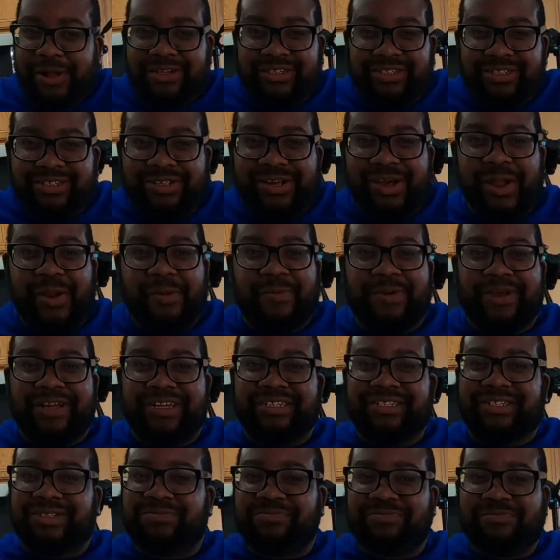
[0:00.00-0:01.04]
This edible
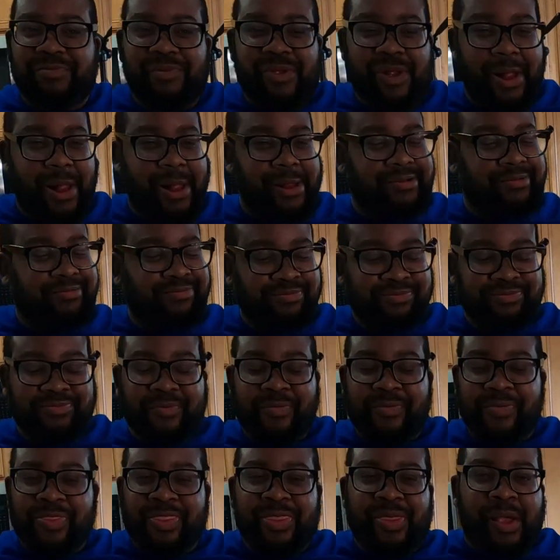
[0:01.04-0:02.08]
eats.
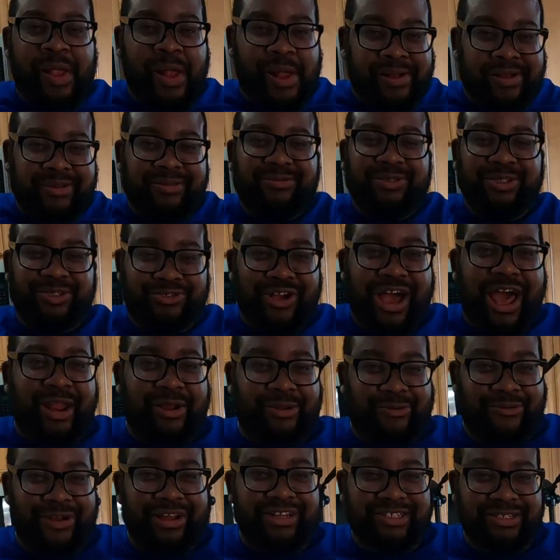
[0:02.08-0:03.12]
We try
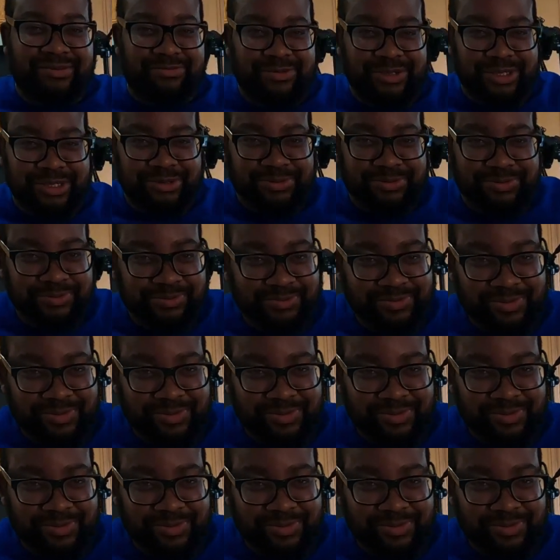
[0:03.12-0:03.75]
to create something new.